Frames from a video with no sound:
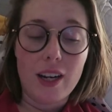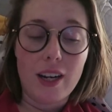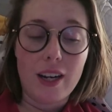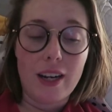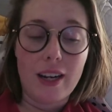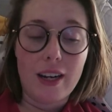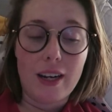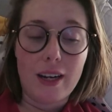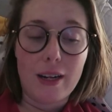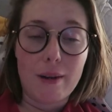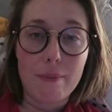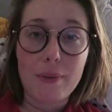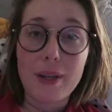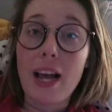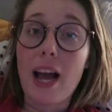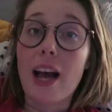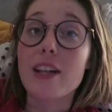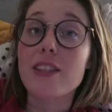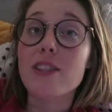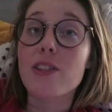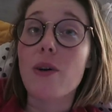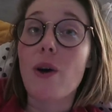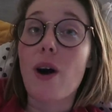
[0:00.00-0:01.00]
Um, but
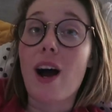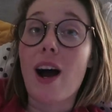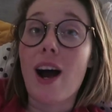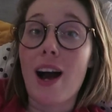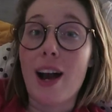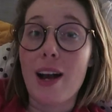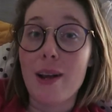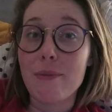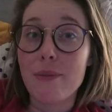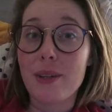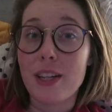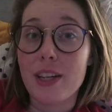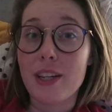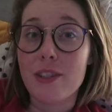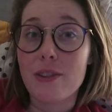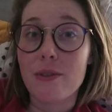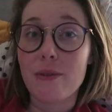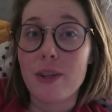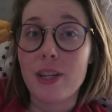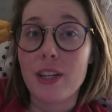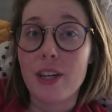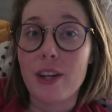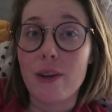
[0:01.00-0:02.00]
yeah, so I'm gonna get
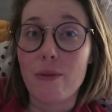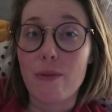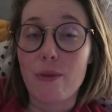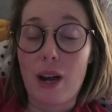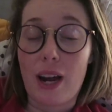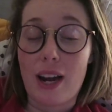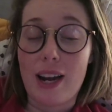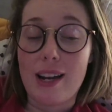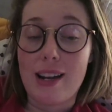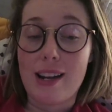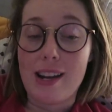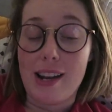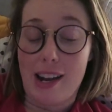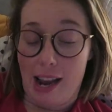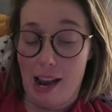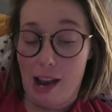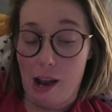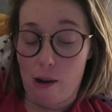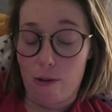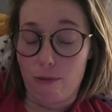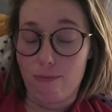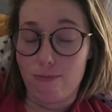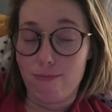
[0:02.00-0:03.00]
to reading right
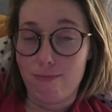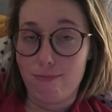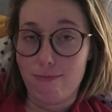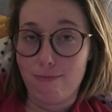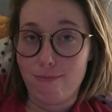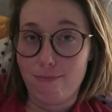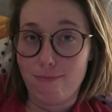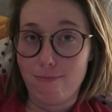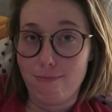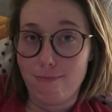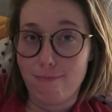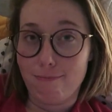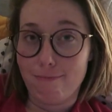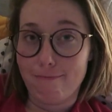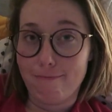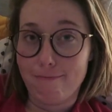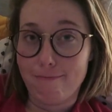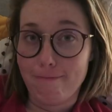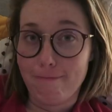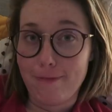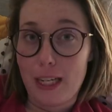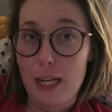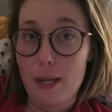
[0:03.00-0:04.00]
now
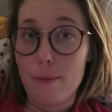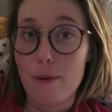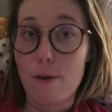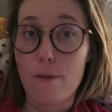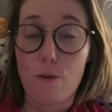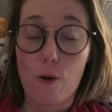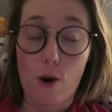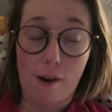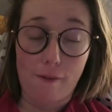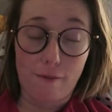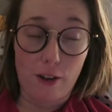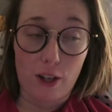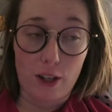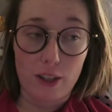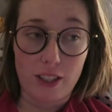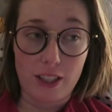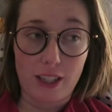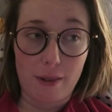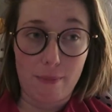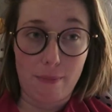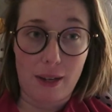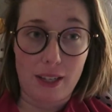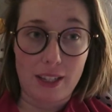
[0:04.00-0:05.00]
before I fall
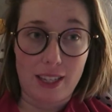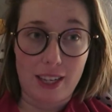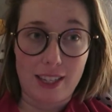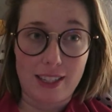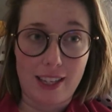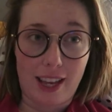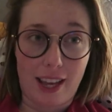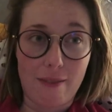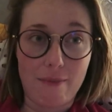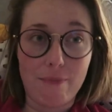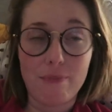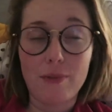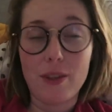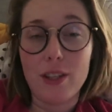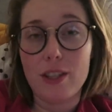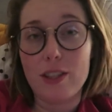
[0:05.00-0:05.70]
asleep, as I said.